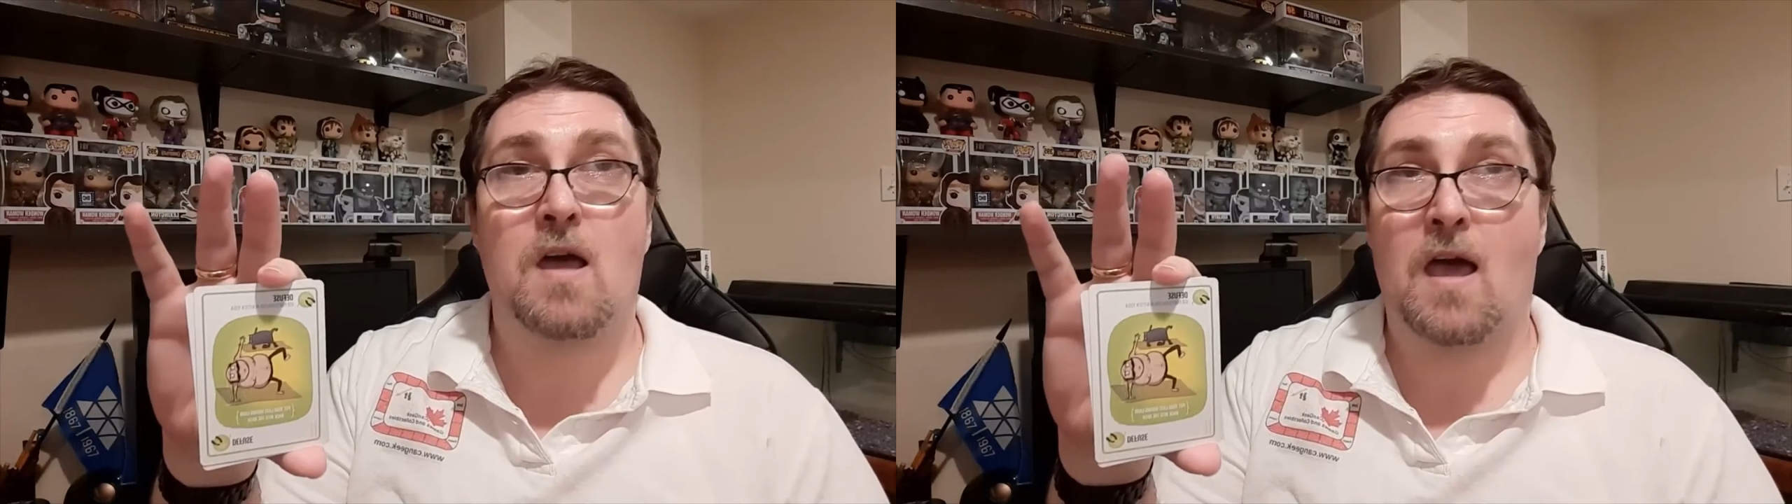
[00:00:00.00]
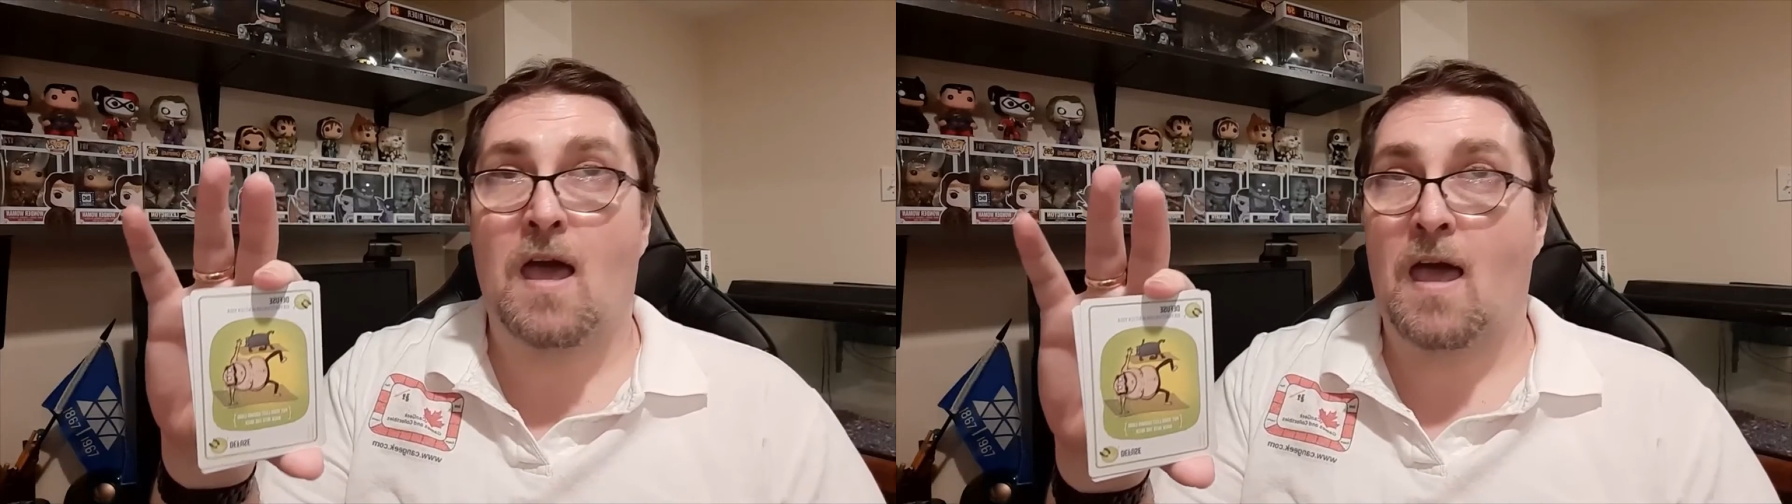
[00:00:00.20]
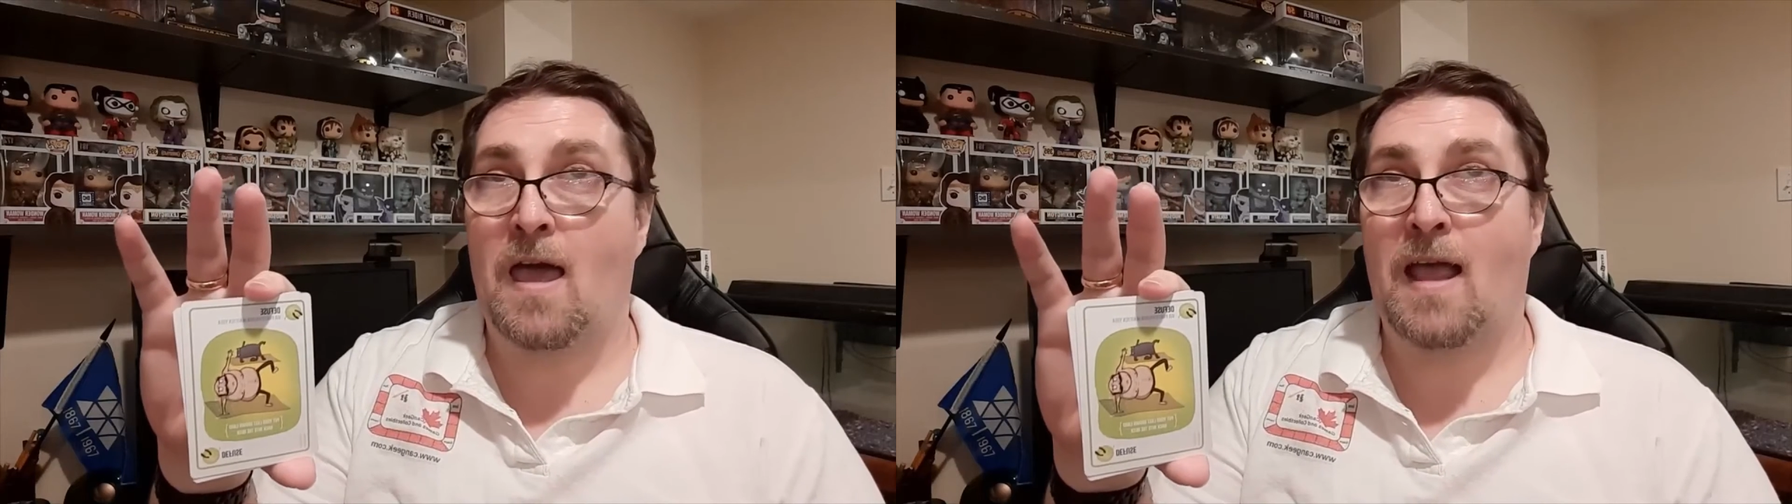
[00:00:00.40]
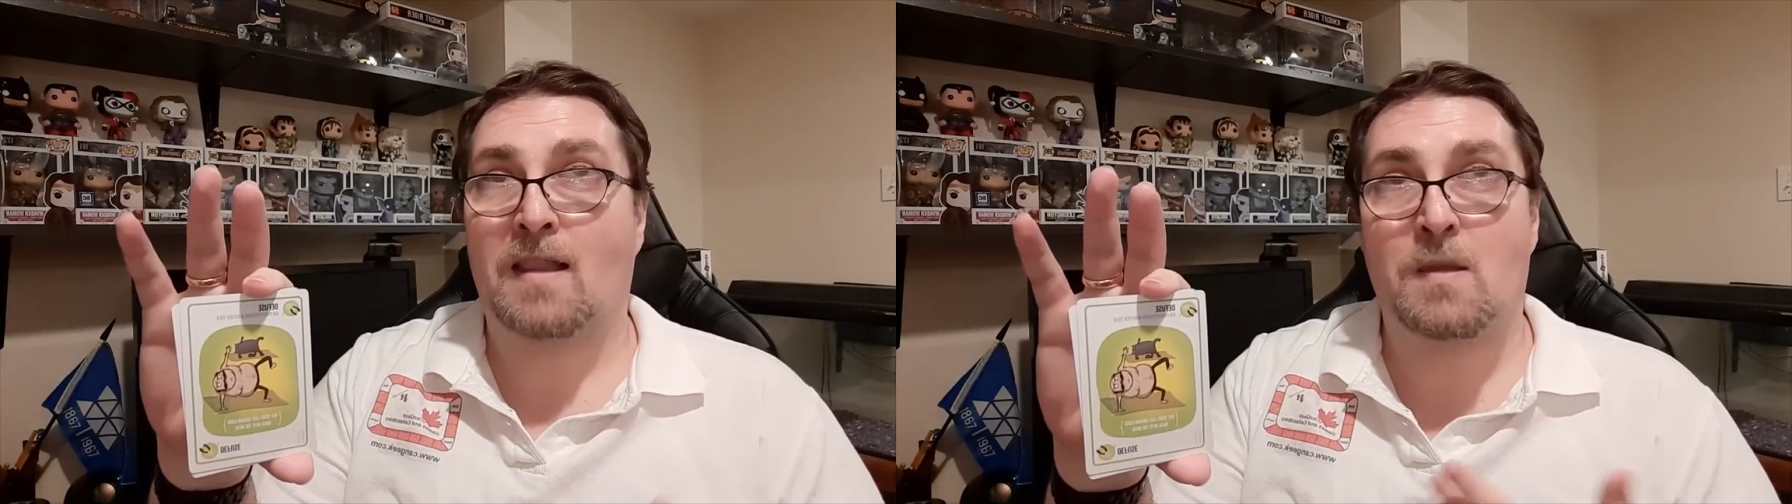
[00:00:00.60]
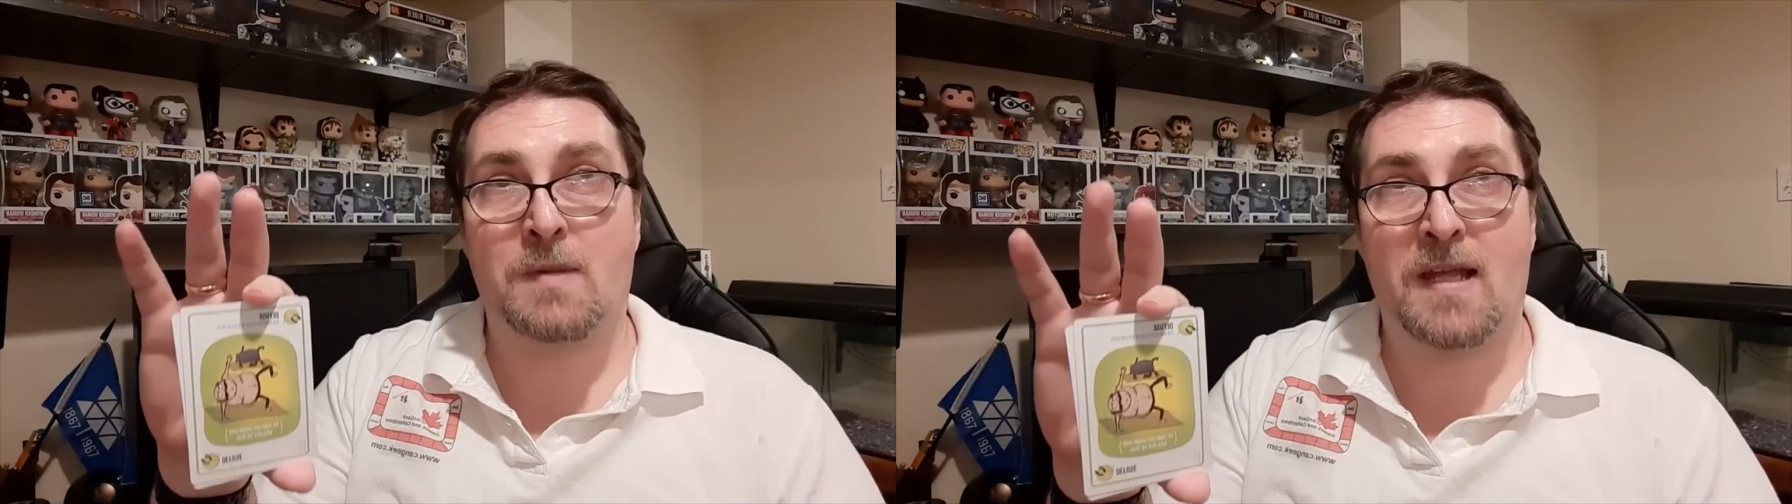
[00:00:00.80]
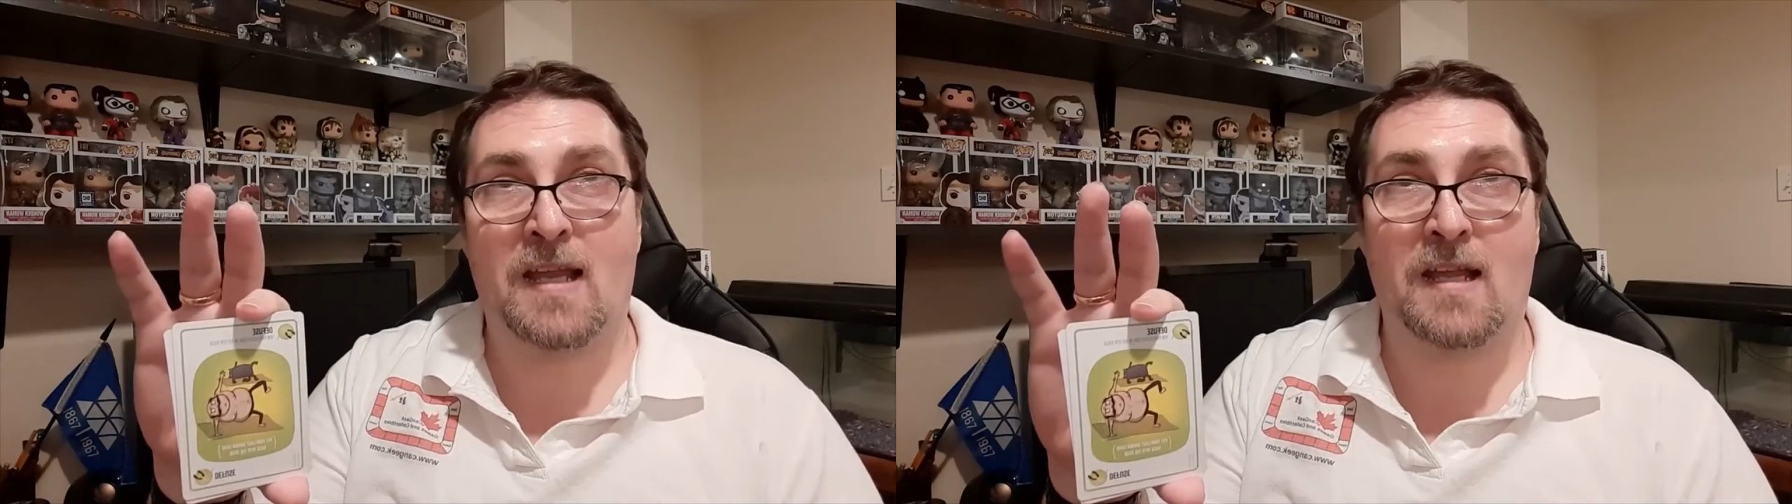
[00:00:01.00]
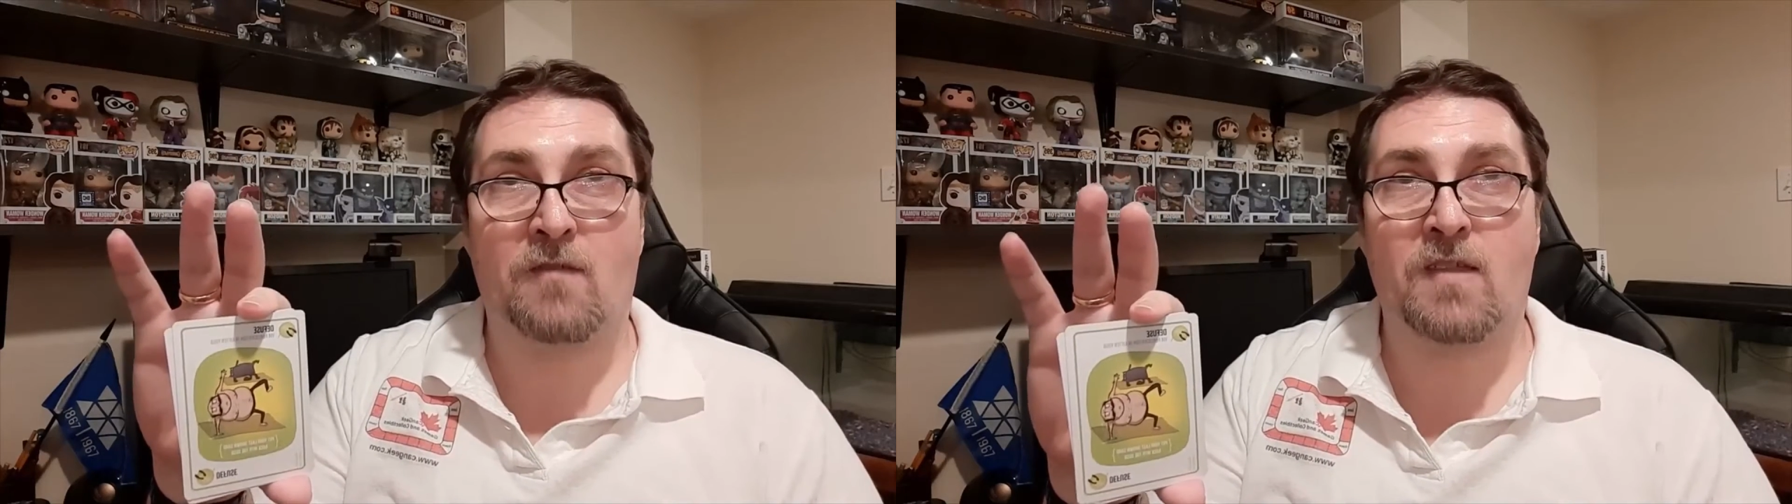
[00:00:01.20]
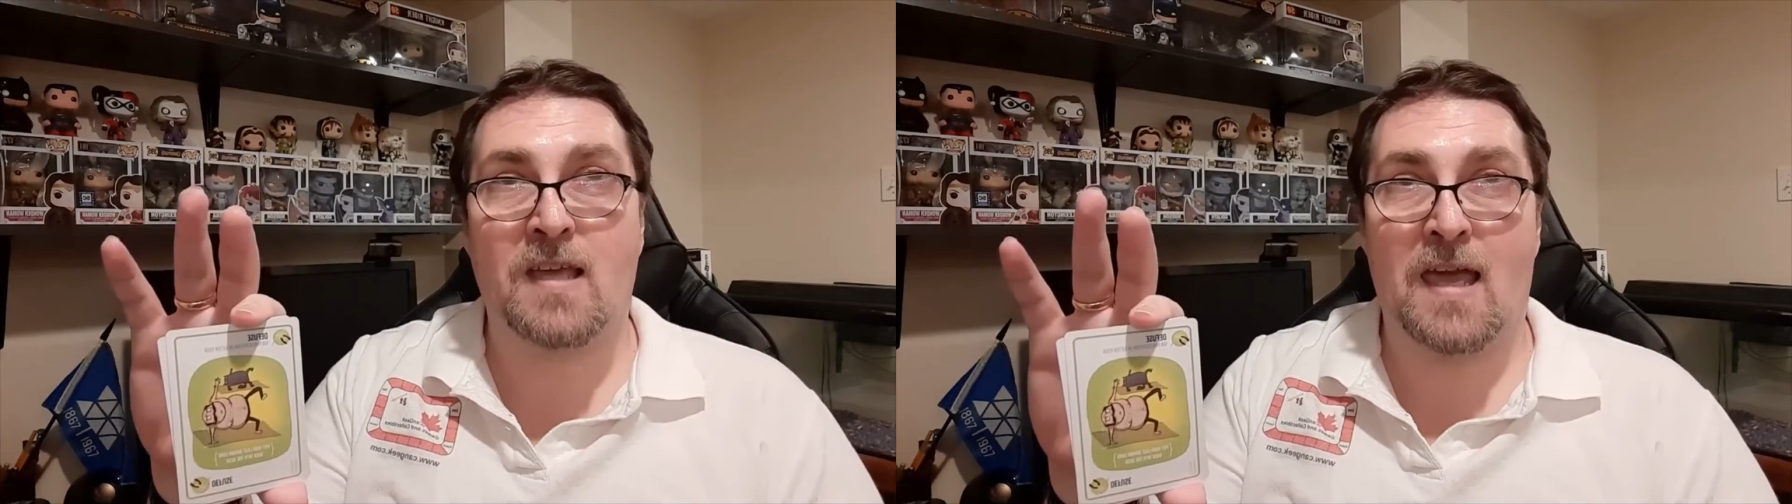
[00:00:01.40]
At the beginning of
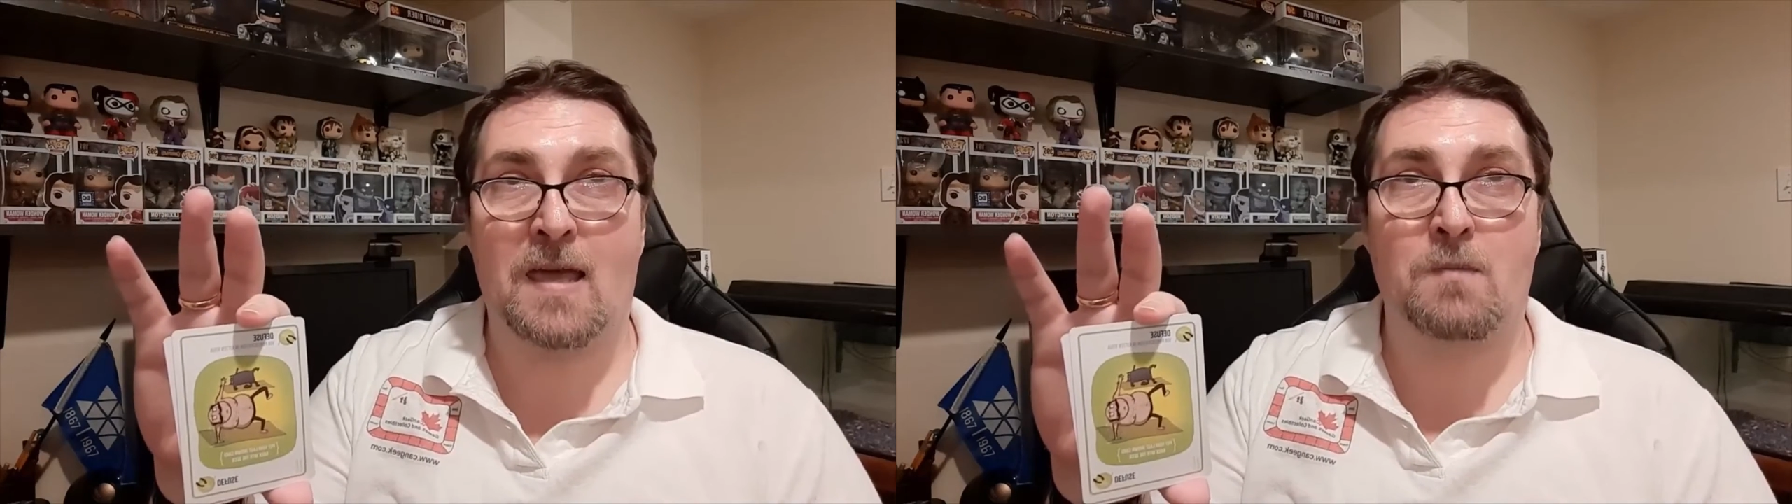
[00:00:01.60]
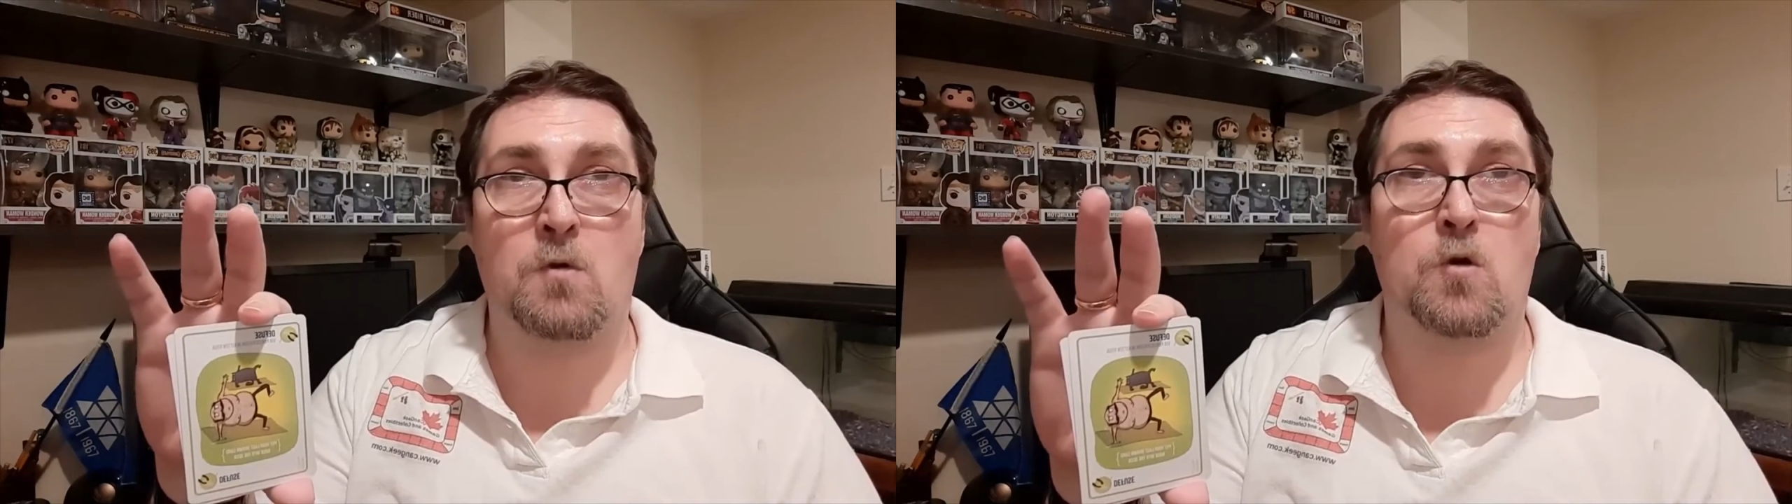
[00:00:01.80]
the game,